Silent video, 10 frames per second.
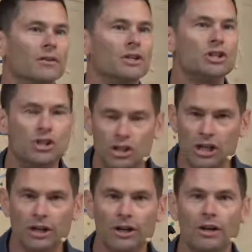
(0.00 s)

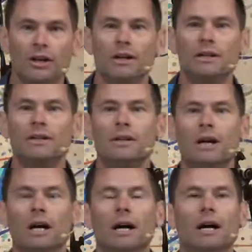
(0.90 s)
sheer
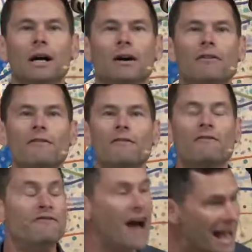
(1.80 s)

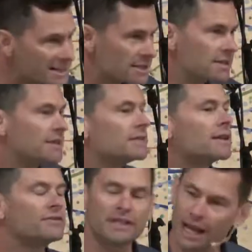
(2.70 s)
vastness
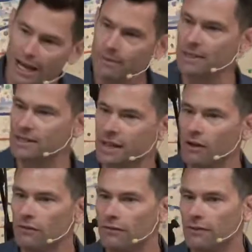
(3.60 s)
of time
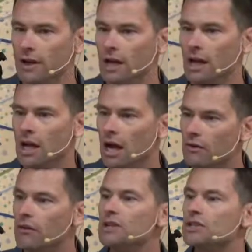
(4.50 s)
itself,
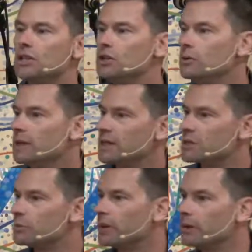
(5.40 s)
of which the human
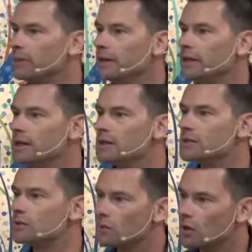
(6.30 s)
experiment
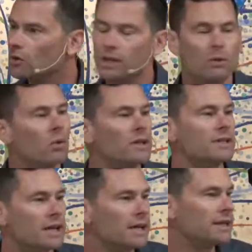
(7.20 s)
is only one
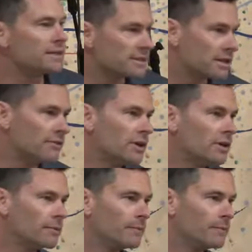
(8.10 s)
tiny sliver.